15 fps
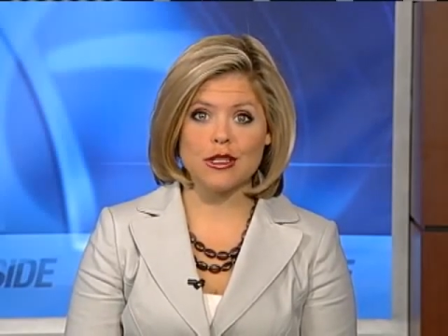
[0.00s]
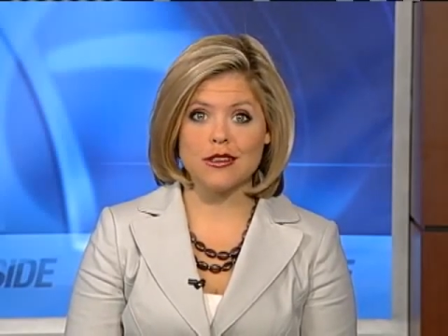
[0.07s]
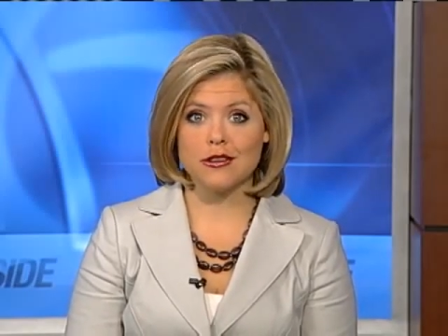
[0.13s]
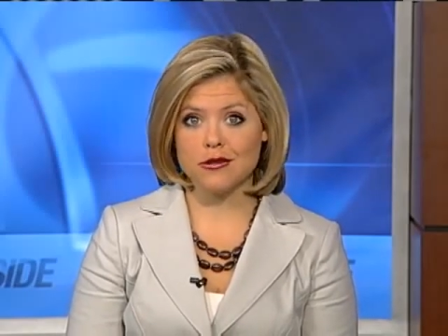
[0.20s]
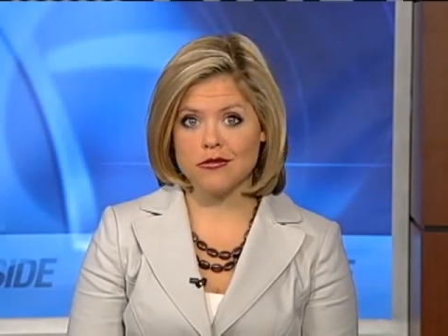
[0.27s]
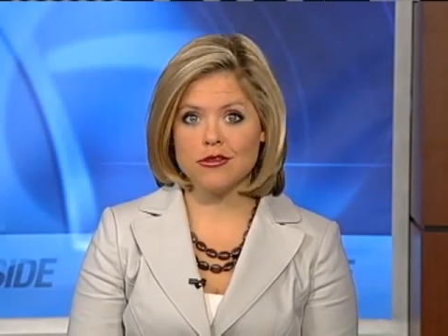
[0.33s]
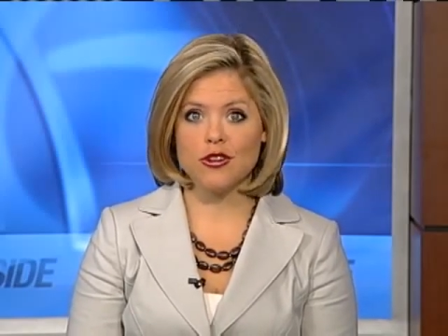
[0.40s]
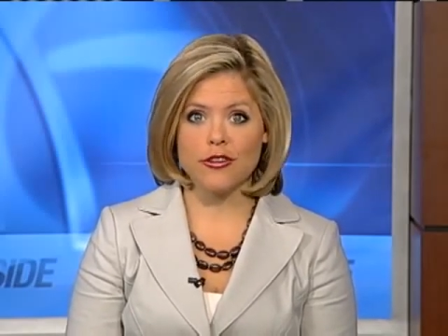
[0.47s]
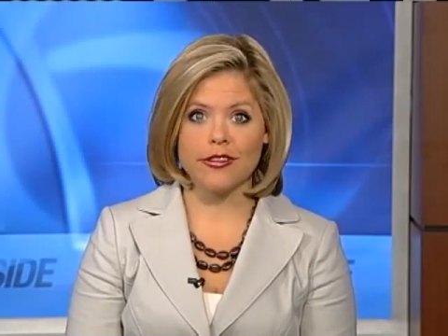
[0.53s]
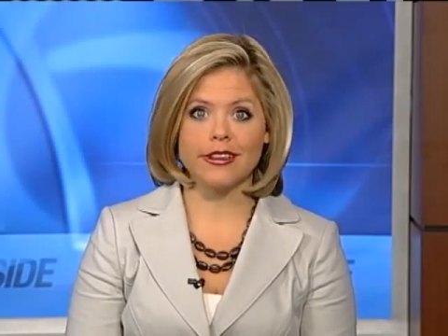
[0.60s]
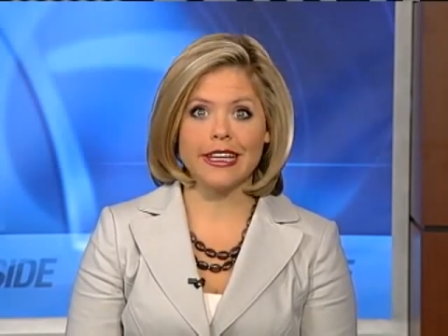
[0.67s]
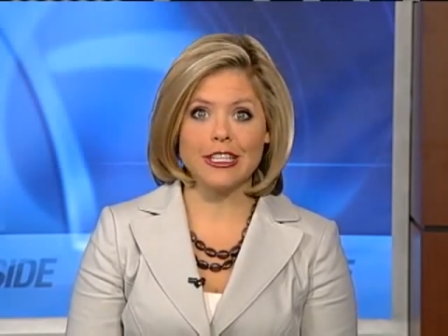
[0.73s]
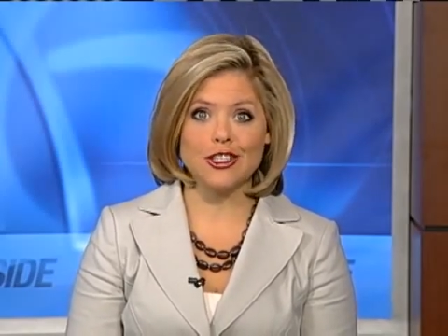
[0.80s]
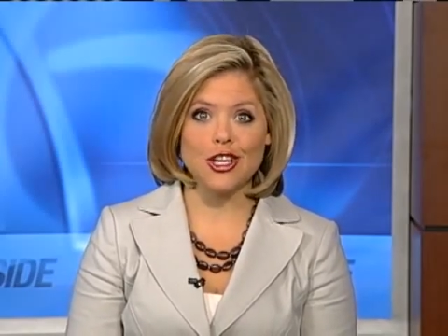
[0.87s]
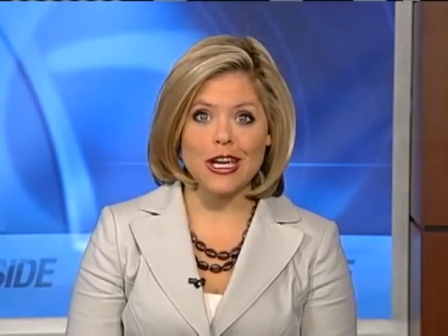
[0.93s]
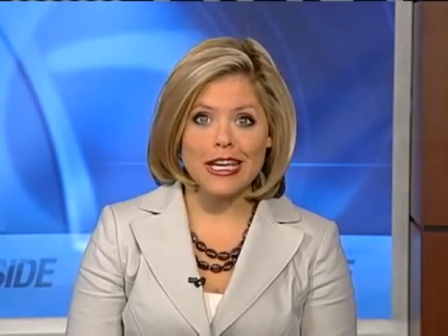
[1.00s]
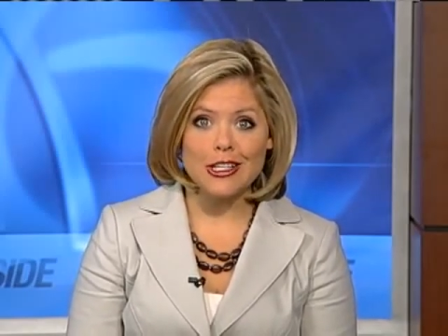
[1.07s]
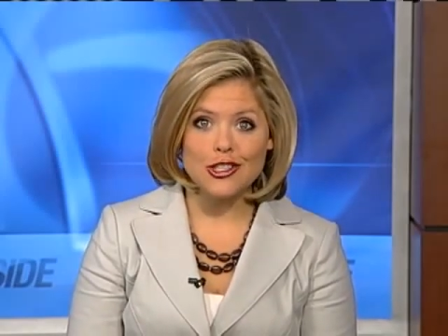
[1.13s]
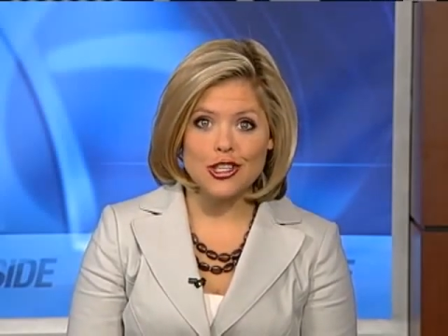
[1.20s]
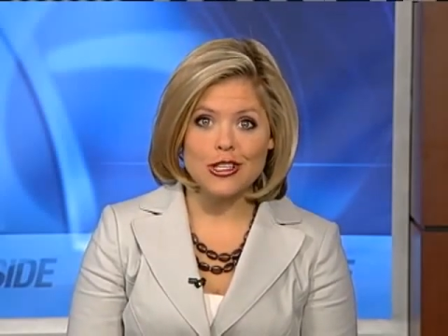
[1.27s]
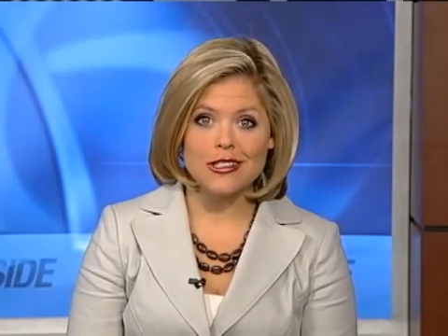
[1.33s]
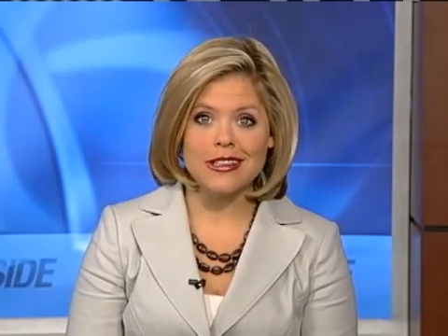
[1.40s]
And due to the late
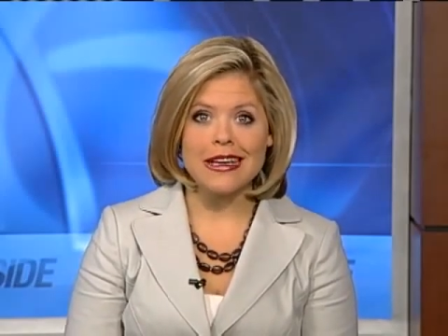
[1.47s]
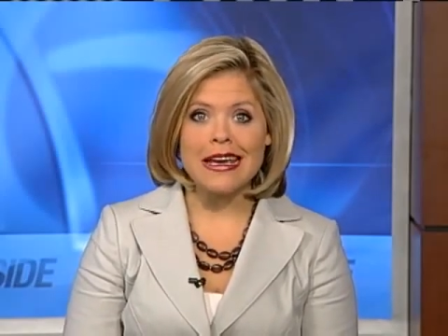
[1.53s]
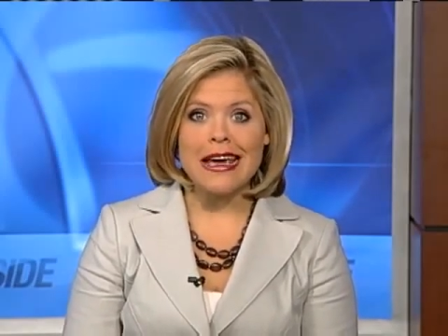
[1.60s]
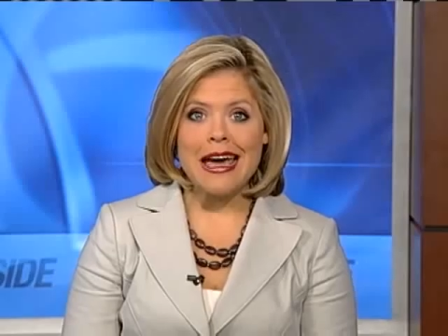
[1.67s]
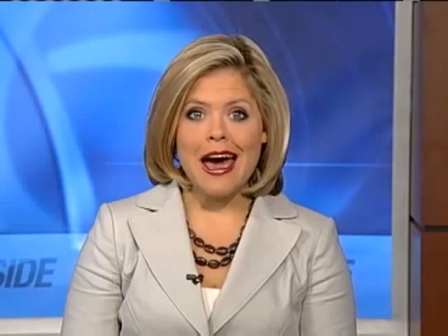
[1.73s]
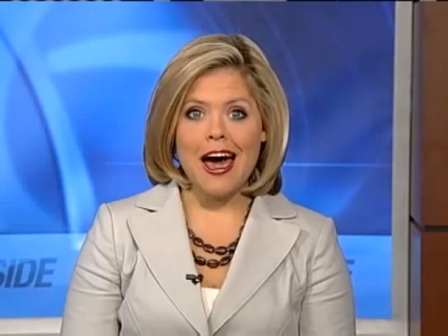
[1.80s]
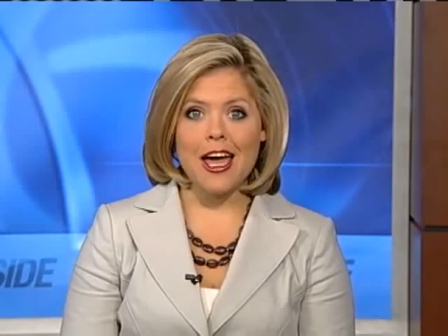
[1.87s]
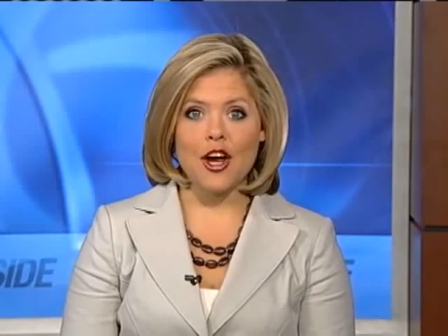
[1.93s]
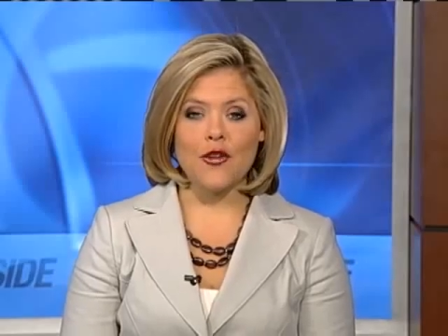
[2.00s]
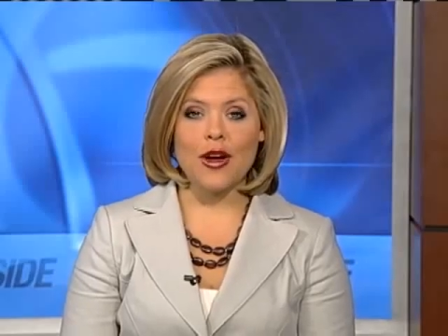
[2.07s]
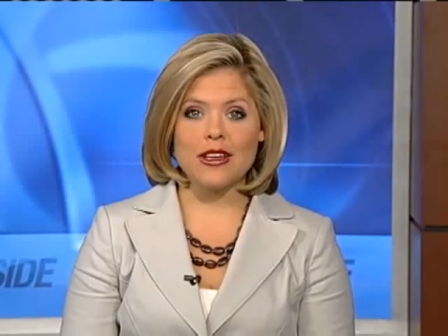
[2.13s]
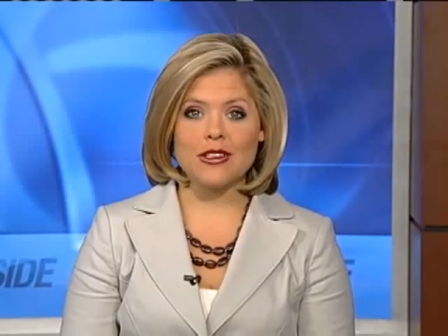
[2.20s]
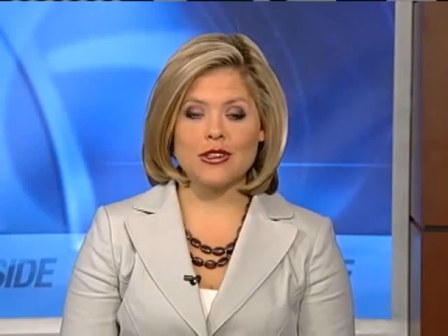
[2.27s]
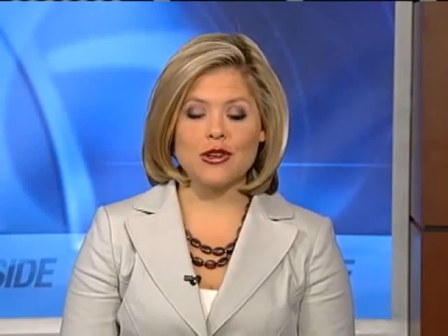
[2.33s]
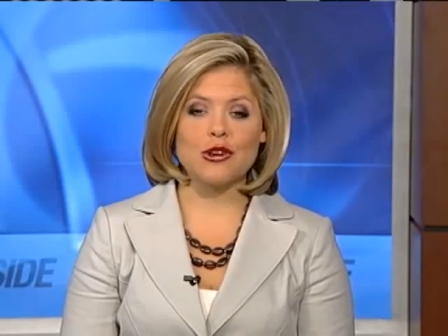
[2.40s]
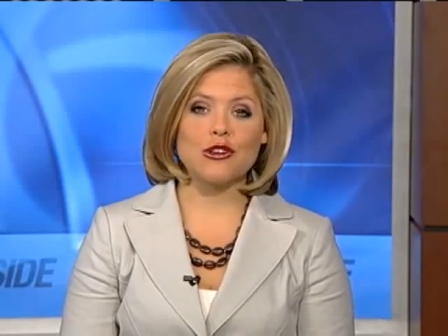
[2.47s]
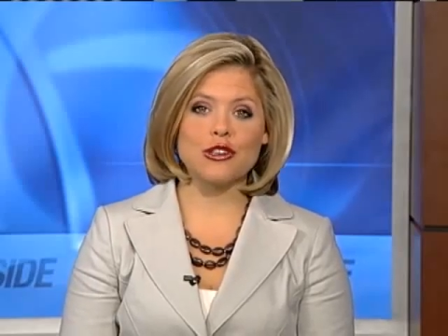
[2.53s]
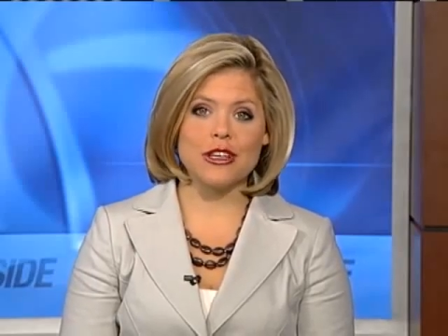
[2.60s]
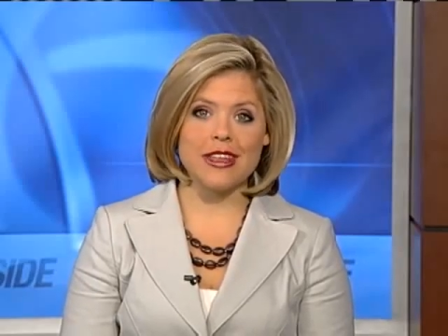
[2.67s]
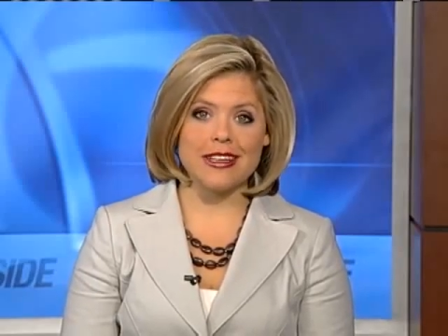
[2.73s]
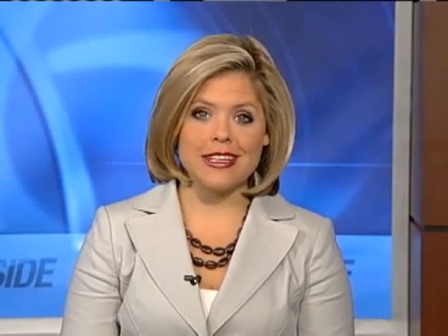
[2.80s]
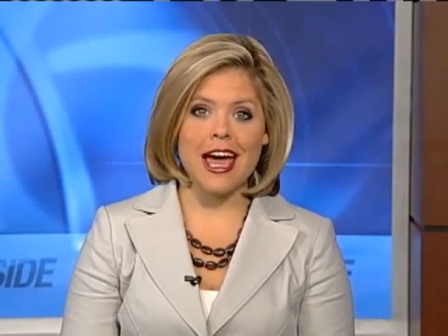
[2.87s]
changes, IRS is
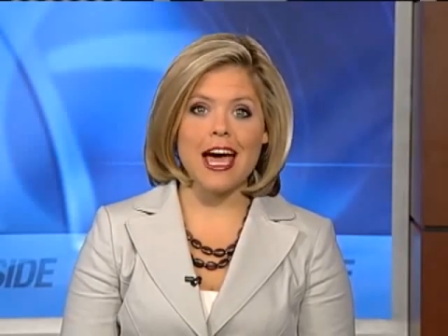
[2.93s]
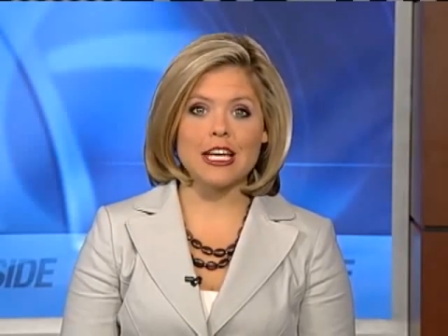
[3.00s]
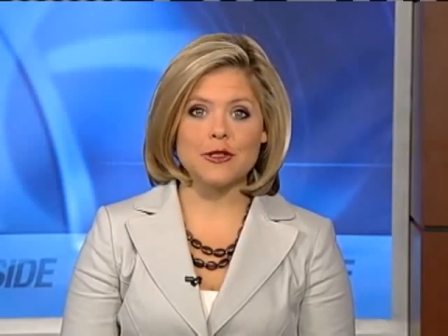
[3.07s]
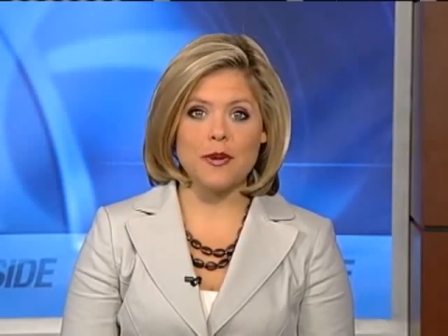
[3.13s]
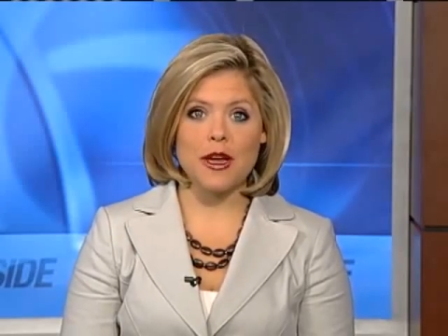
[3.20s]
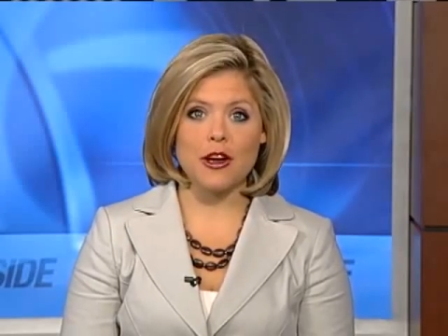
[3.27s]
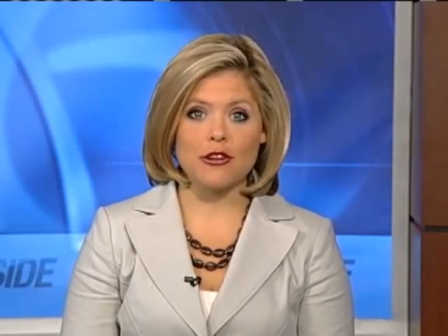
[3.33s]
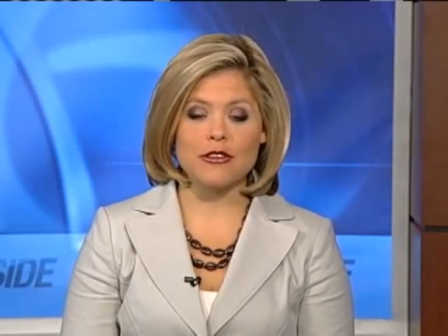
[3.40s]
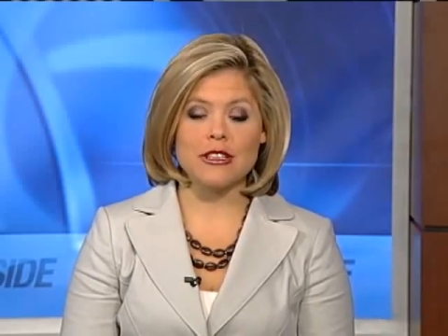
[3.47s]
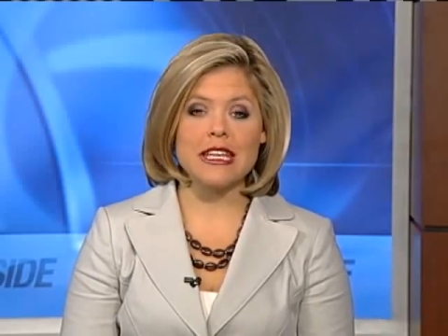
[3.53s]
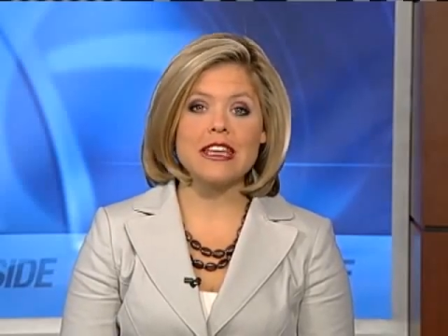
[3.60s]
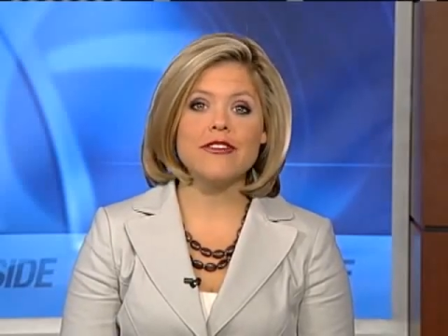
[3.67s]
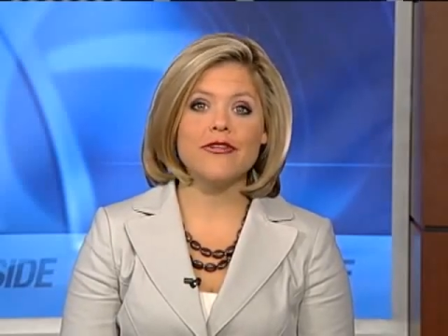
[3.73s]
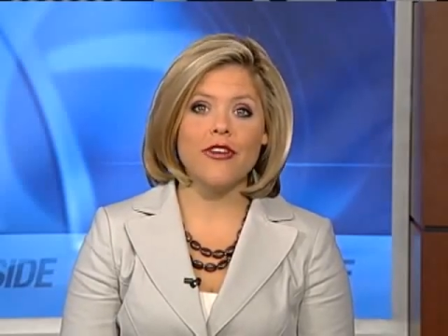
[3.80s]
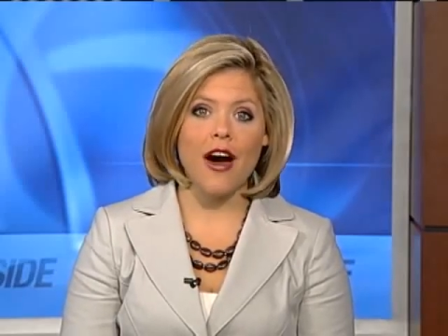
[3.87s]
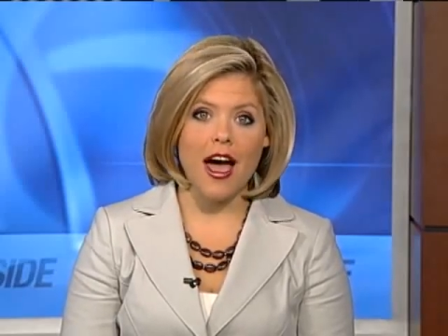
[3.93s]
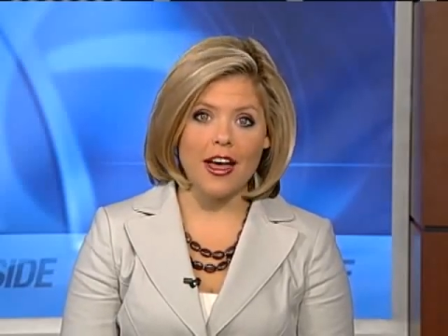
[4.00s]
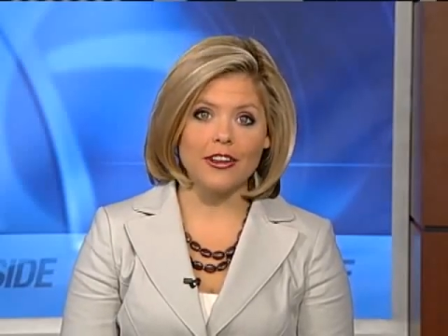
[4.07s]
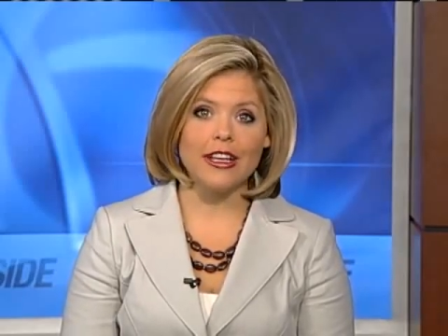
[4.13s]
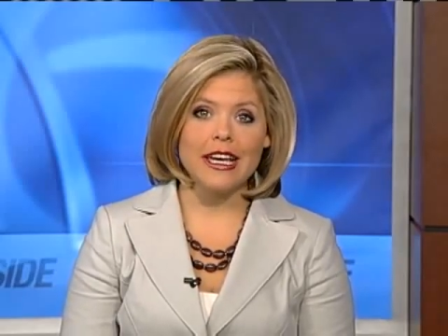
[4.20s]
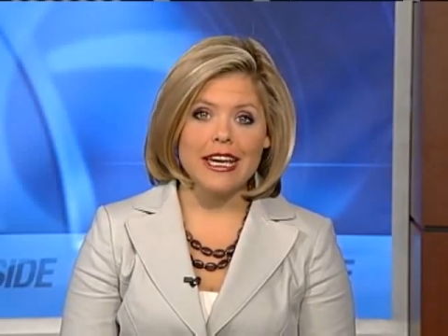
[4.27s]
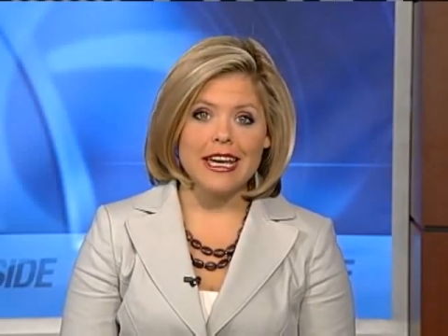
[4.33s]
urging that taxpayers e-file